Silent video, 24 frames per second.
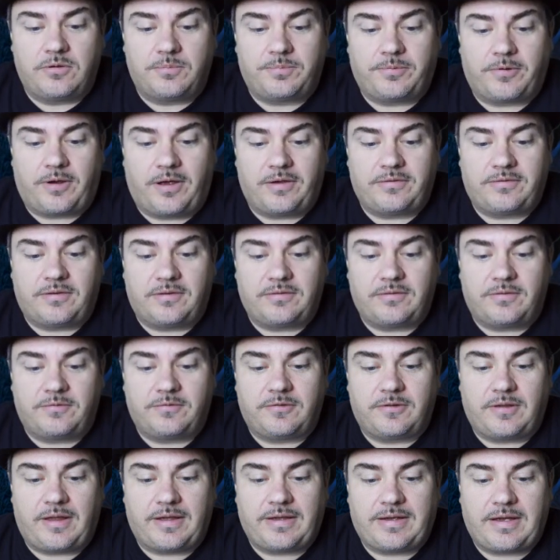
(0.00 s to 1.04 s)
the process of
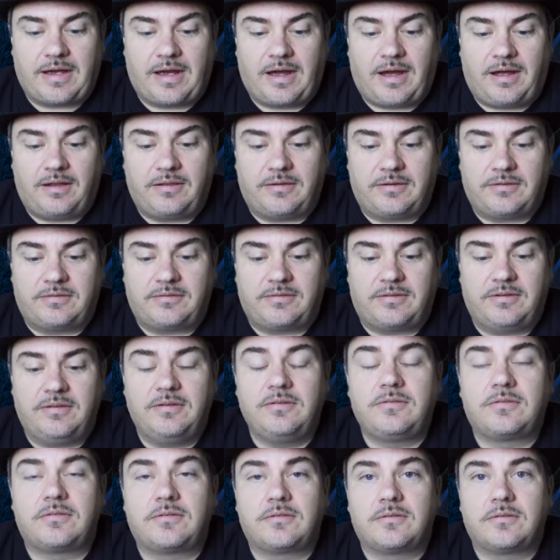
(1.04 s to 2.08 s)

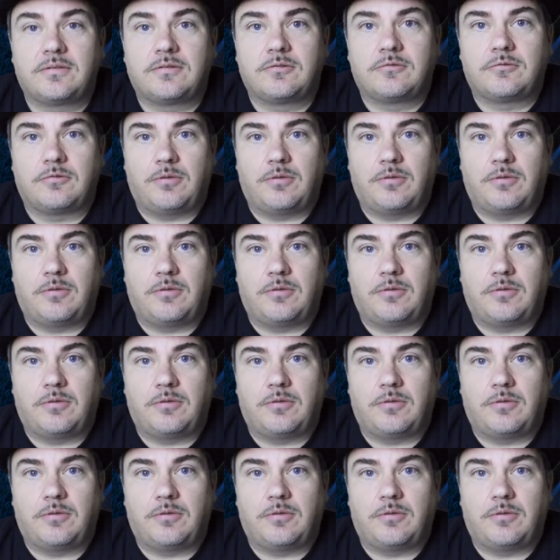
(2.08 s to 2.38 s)
glycolysis.